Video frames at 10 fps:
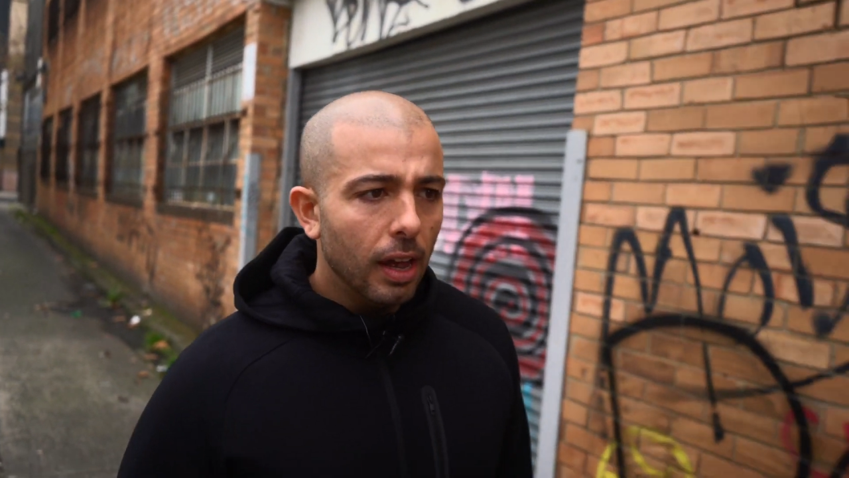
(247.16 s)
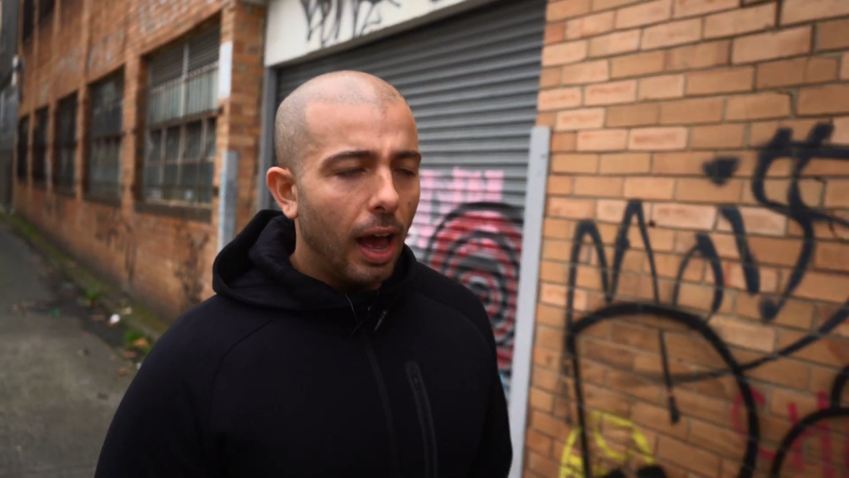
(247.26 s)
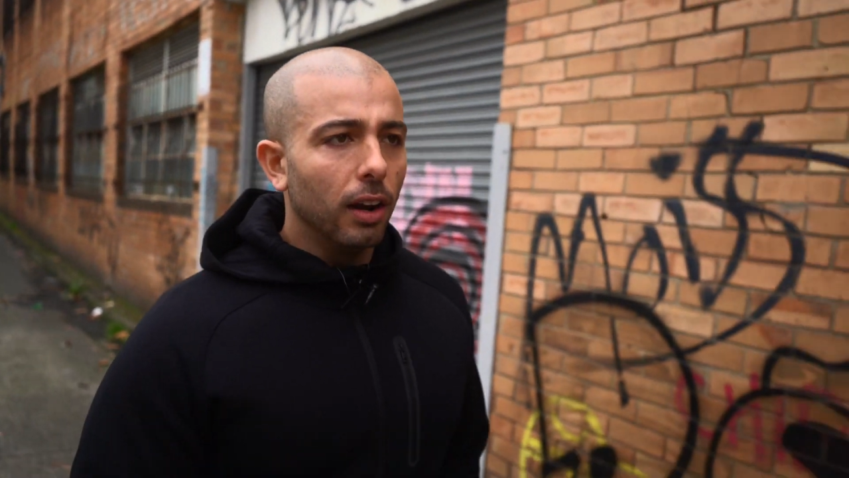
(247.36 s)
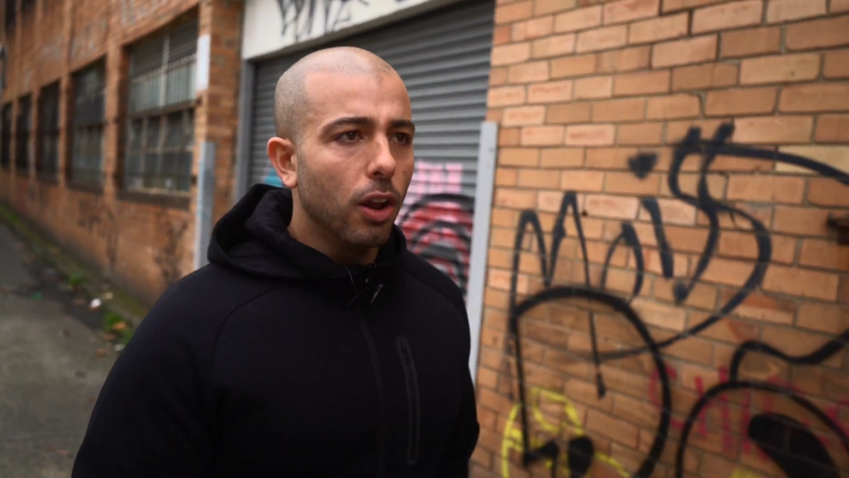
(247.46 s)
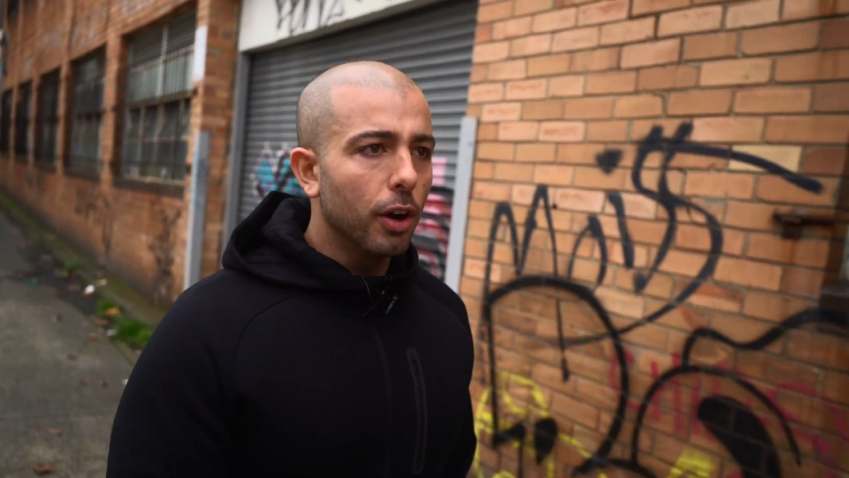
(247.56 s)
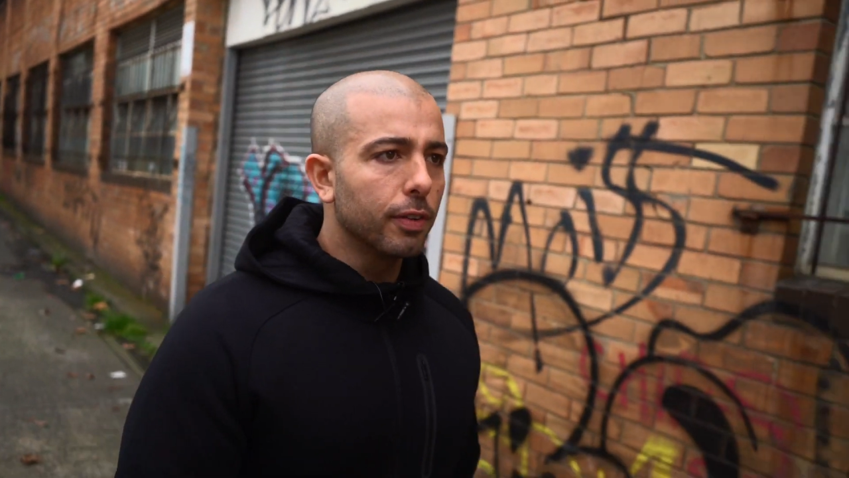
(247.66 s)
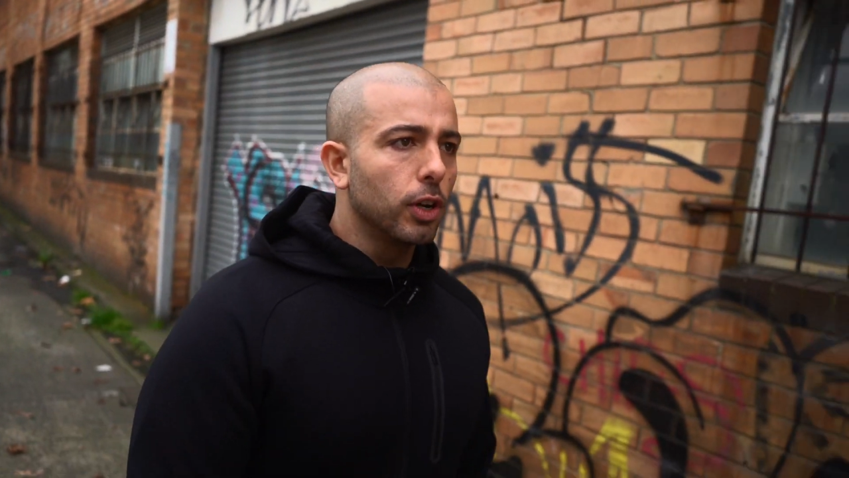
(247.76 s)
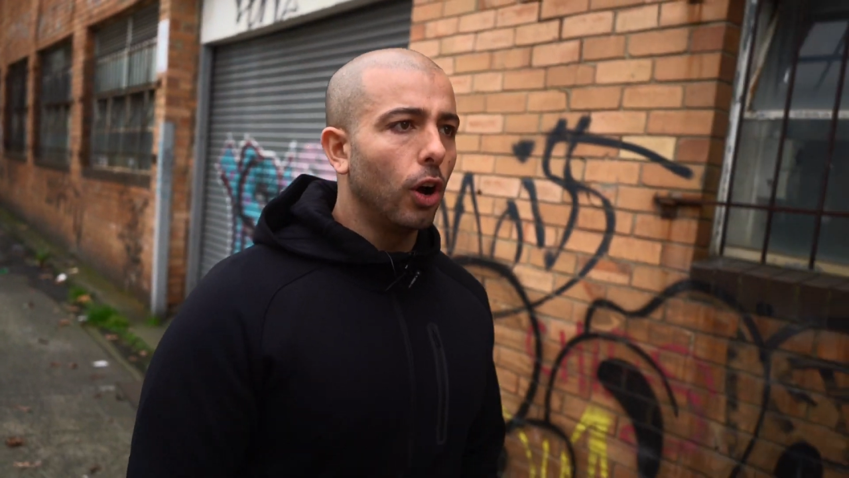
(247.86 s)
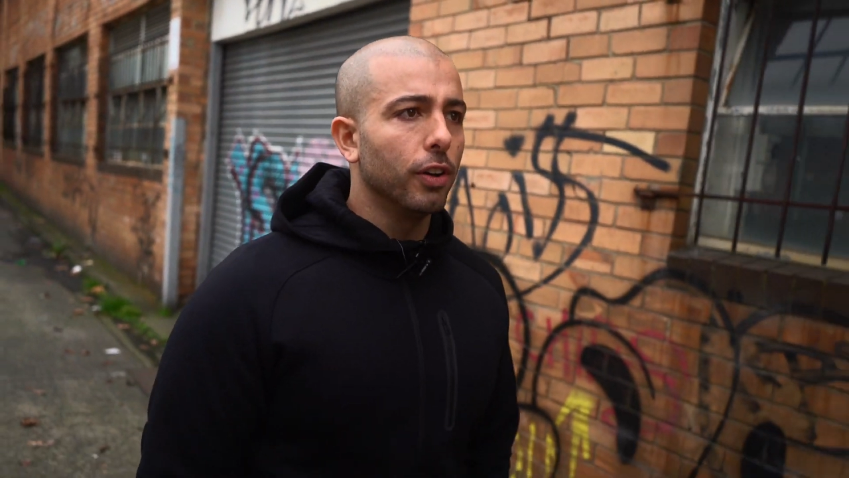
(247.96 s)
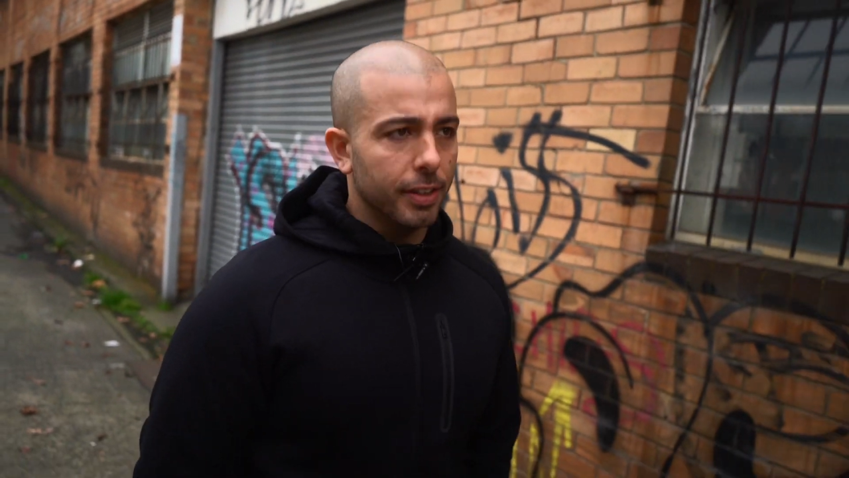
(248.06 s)
a lot of
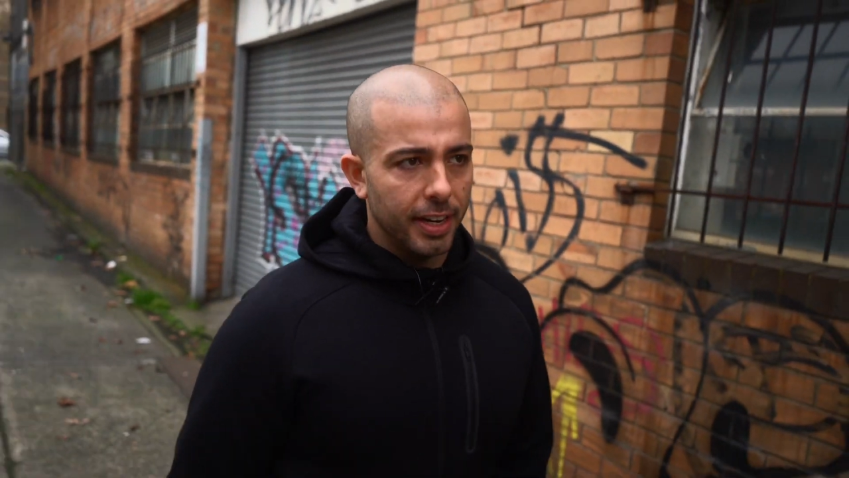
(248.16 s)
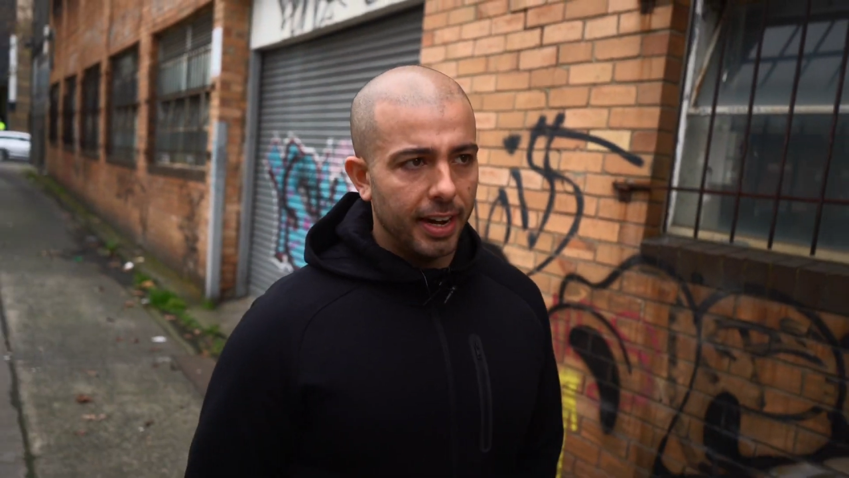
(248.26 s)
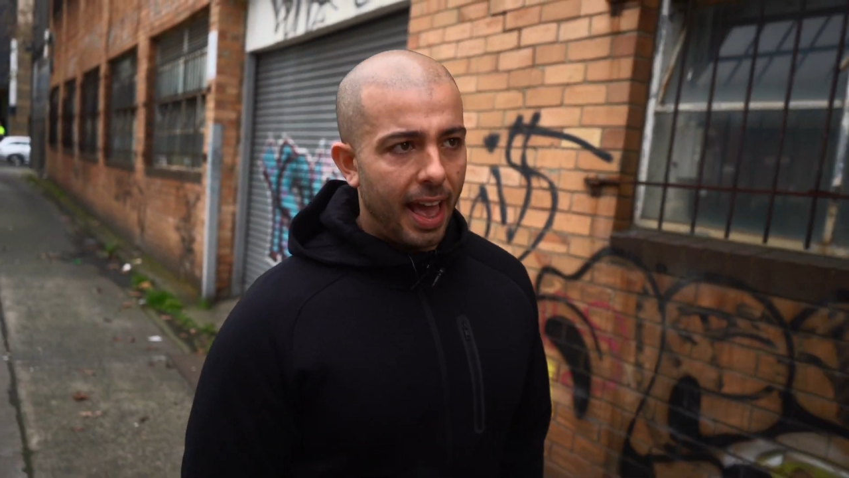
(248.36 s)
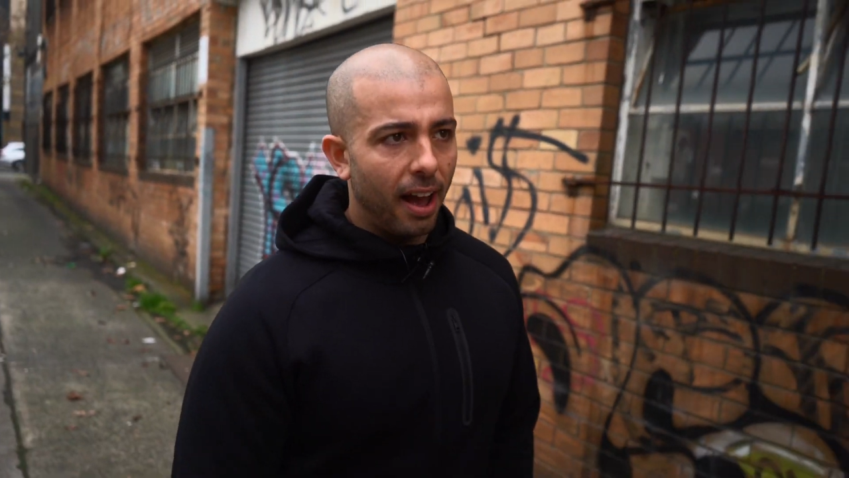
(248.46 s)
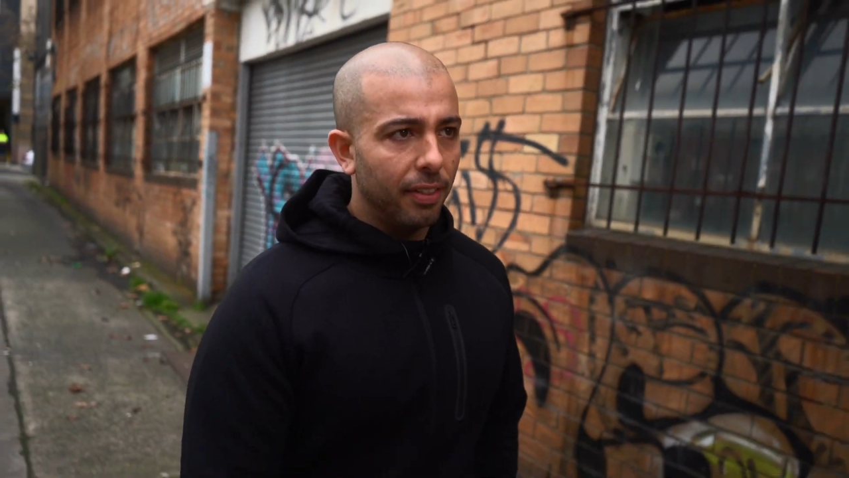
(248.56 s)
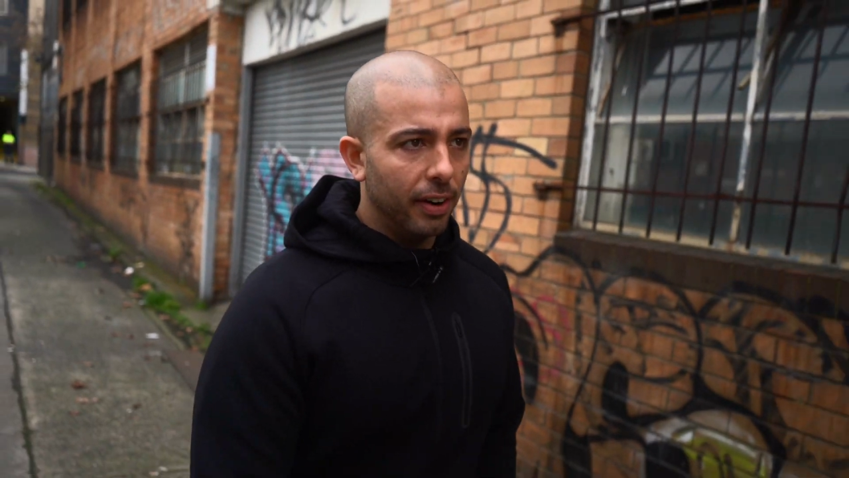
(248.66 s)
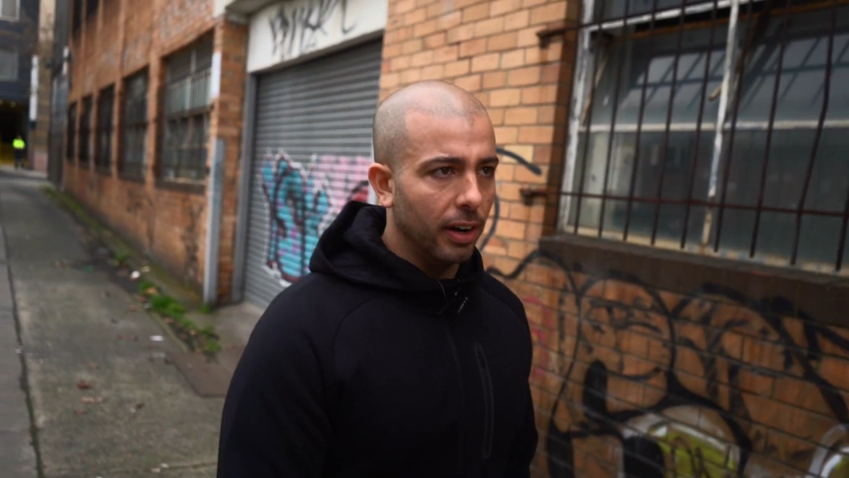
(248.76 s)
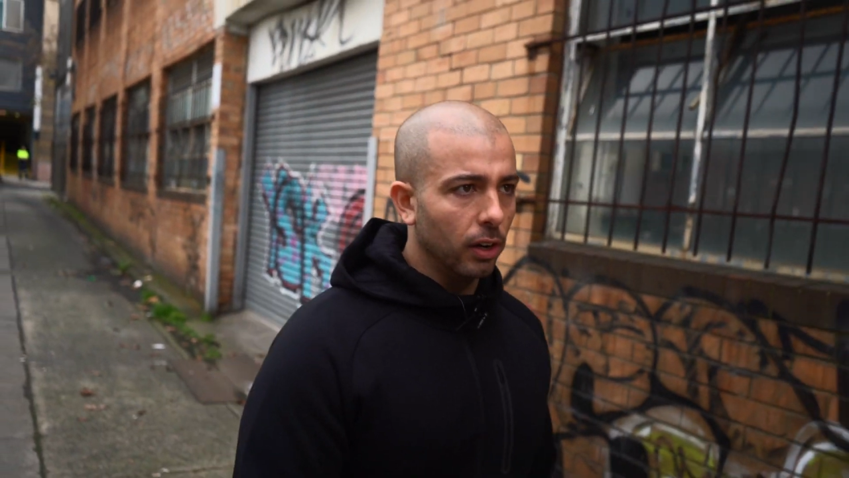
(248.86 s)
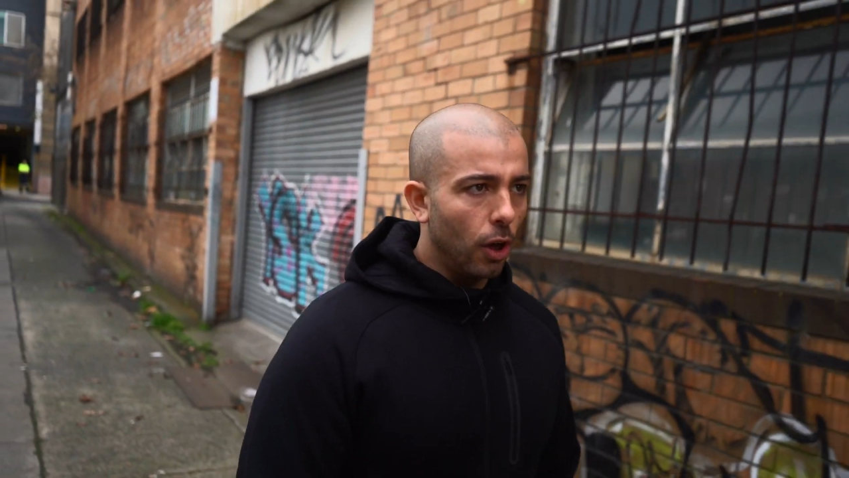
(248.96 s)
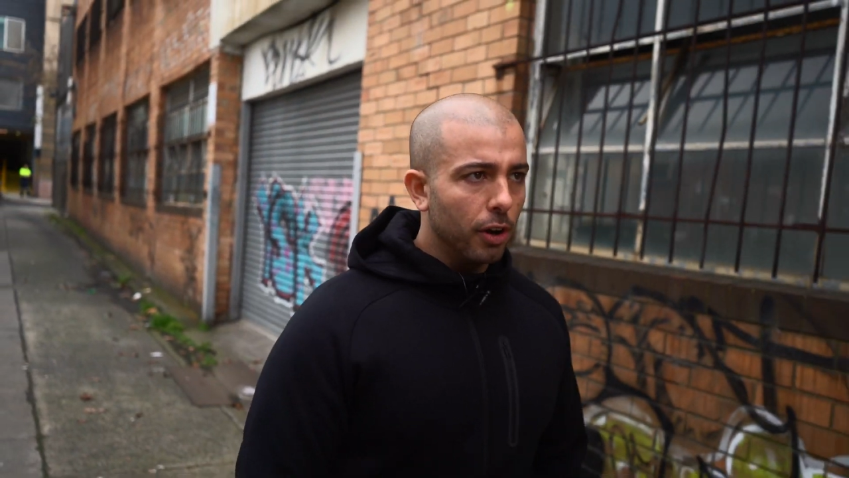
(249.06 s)
content out there and a
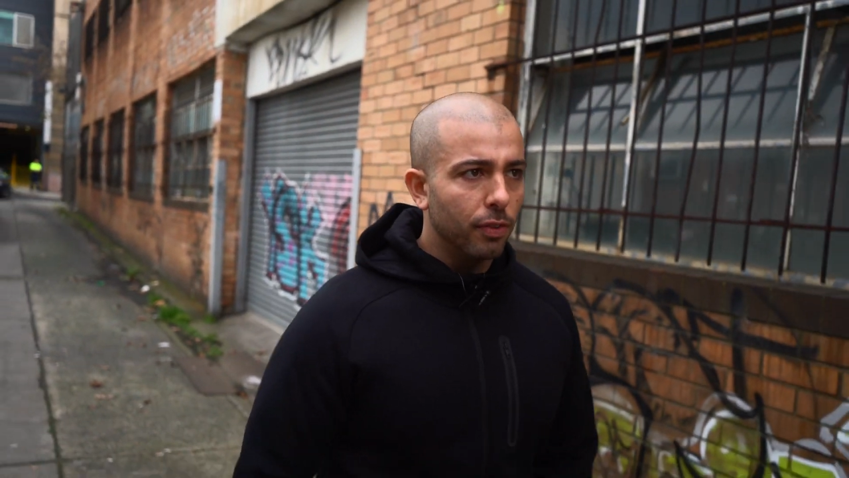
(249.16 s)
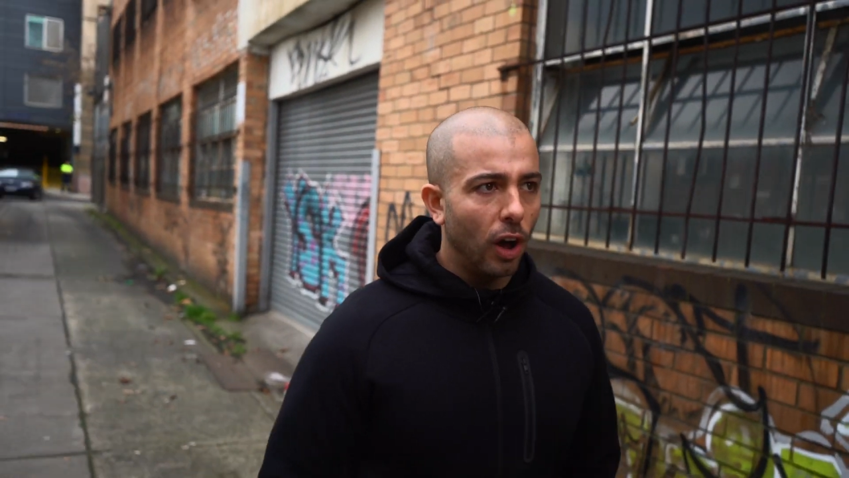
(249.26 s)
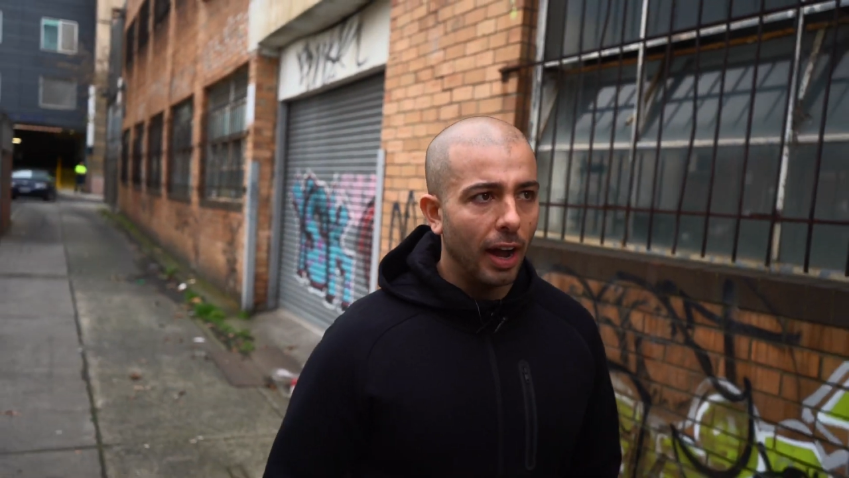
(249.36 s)
lot of